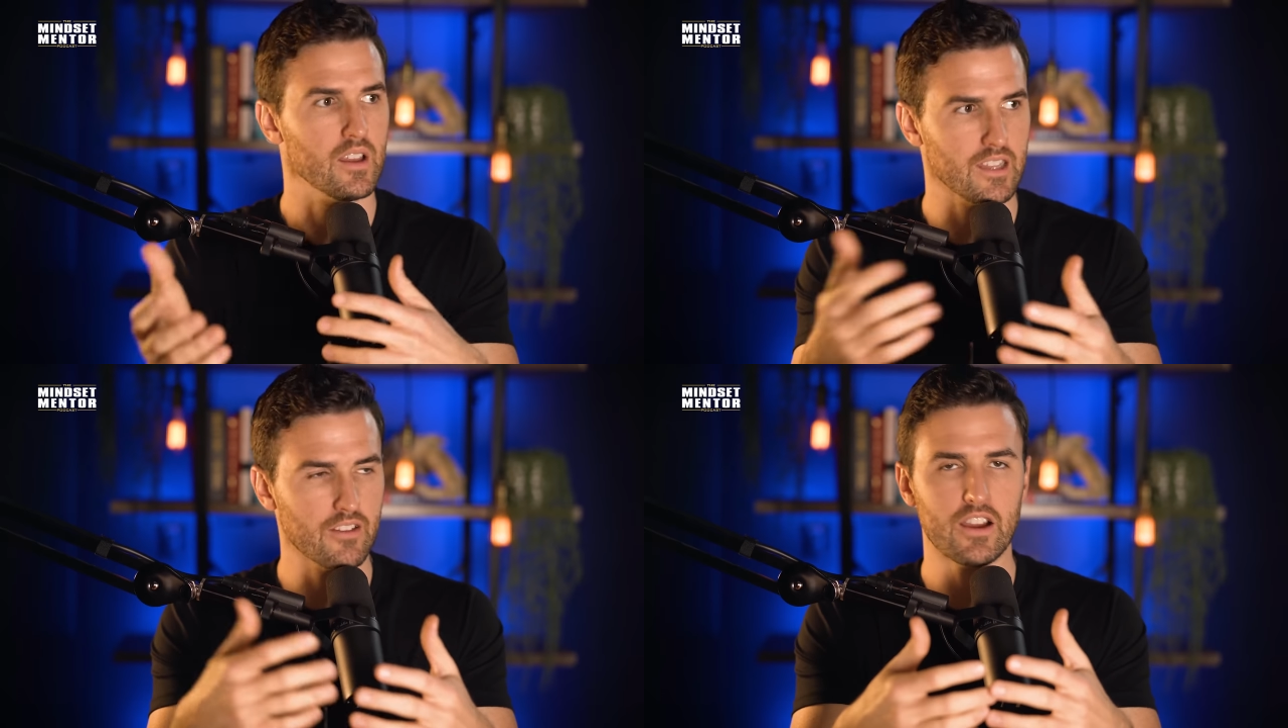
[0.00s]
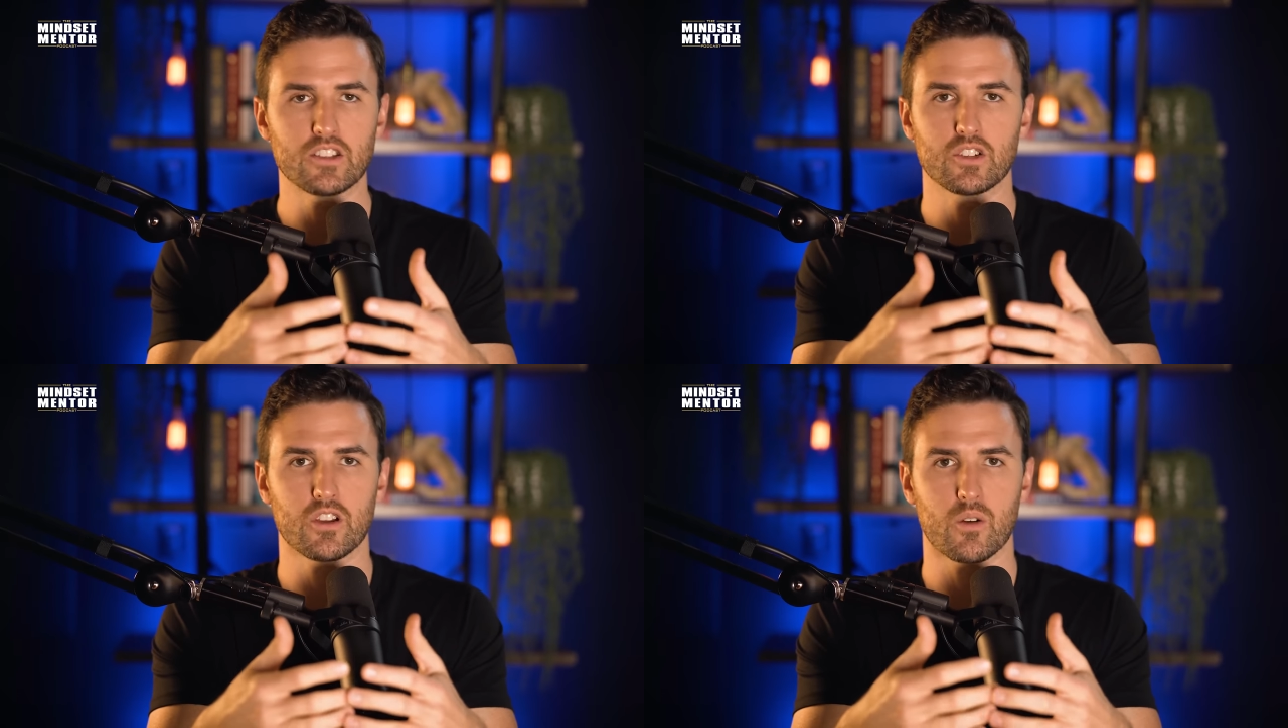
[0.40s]
They
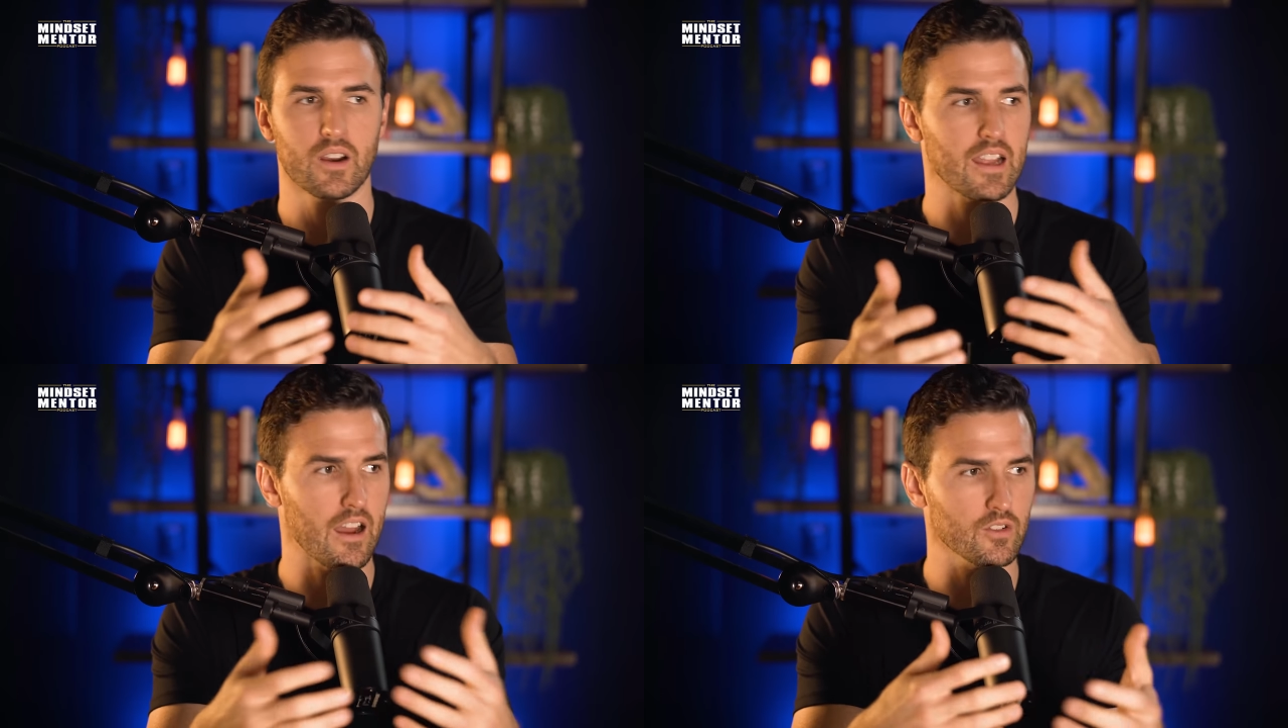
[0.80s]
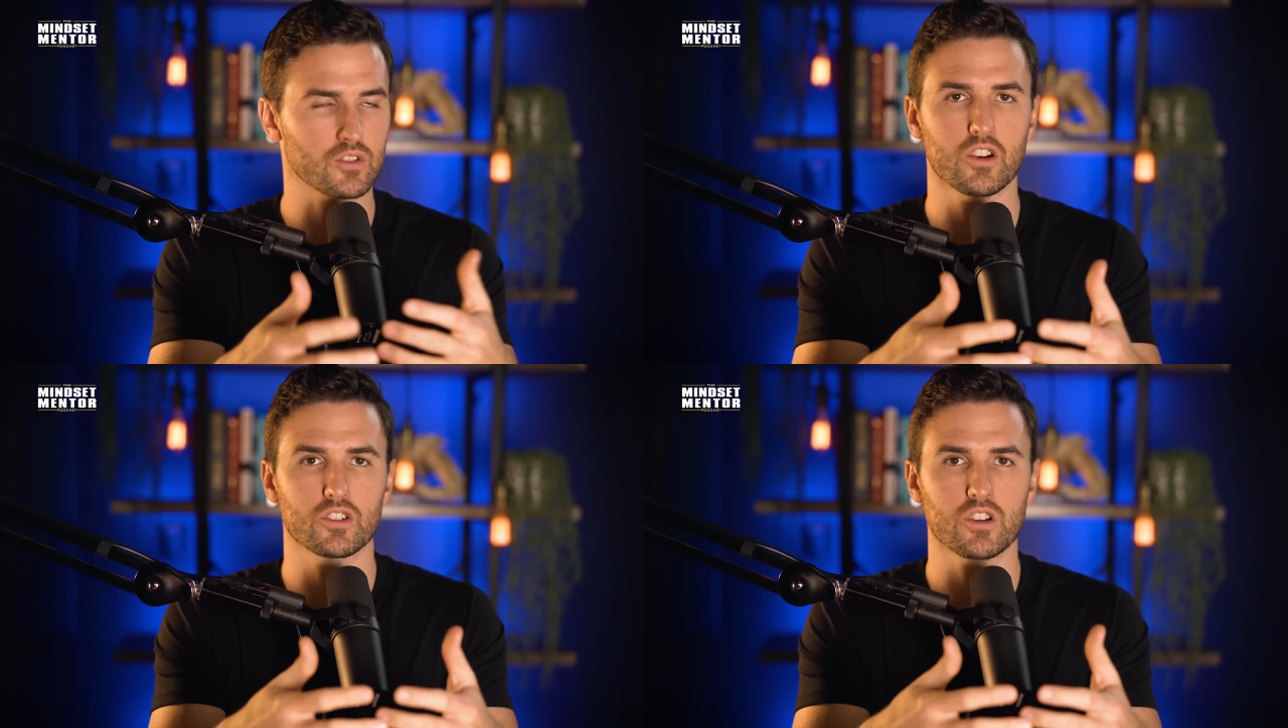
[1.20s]
invite you to go work out. You
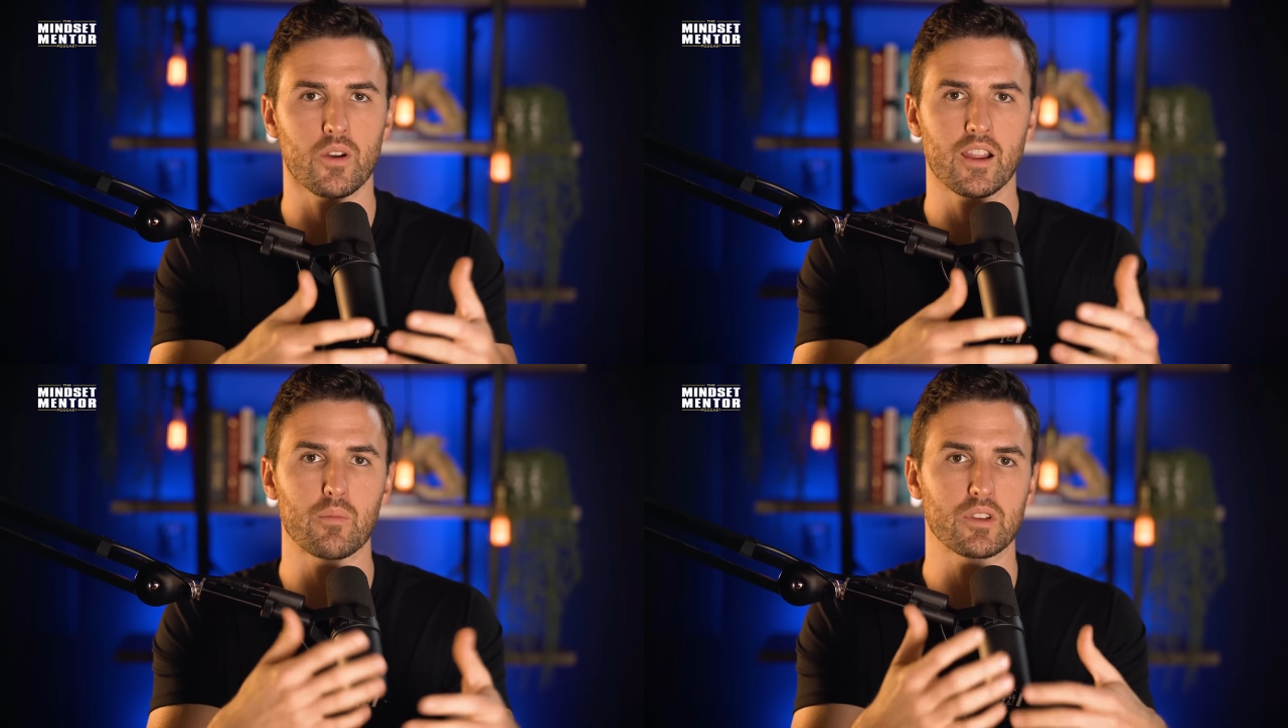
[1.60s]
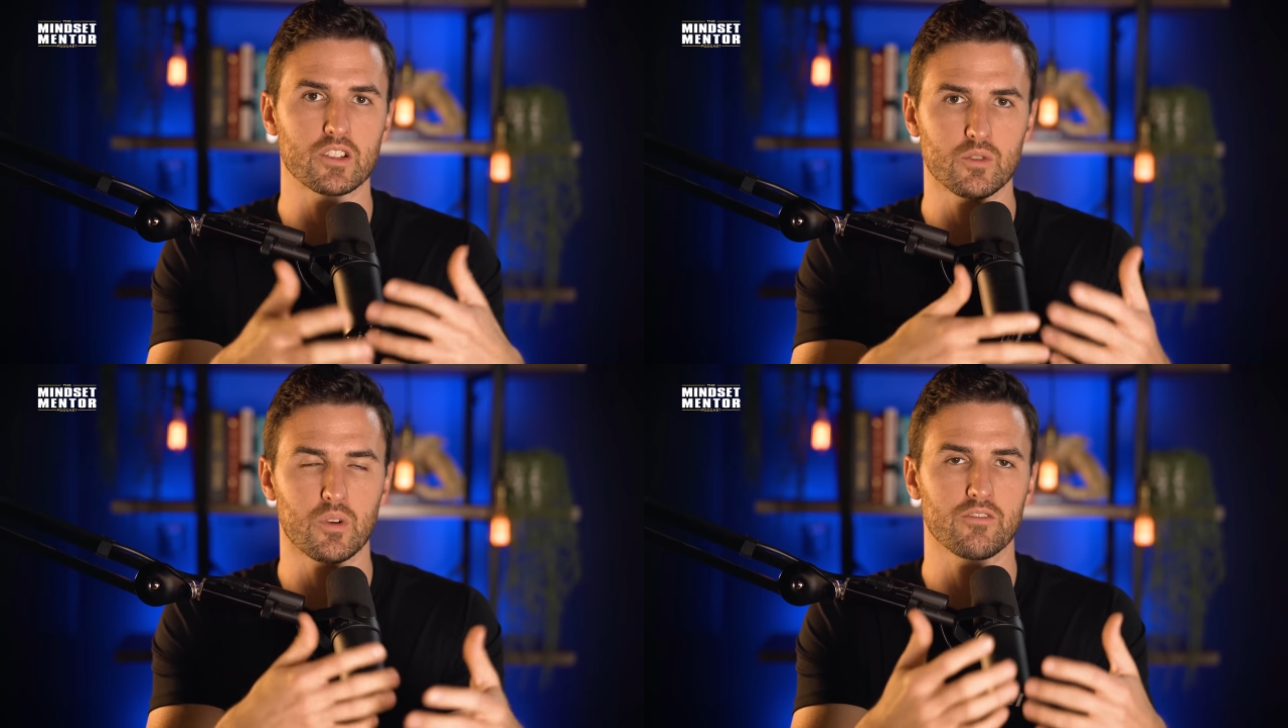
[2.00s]
start showing up
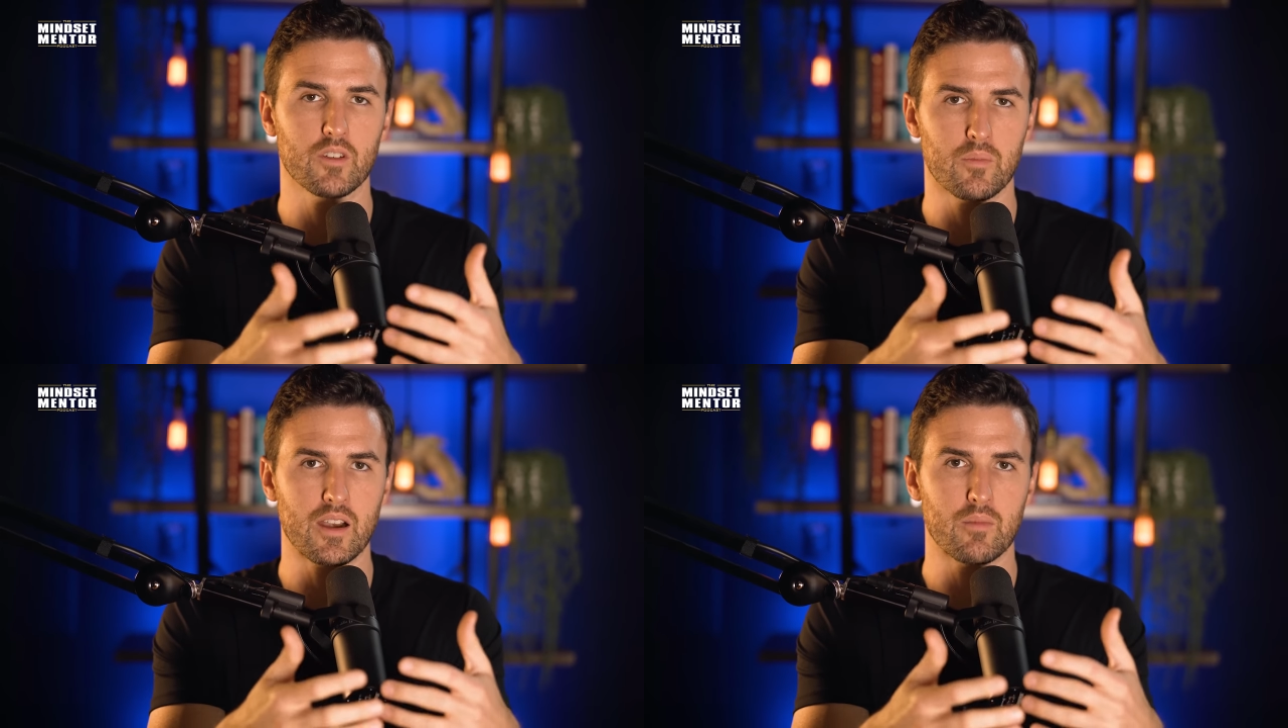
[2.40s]
because you want to feel better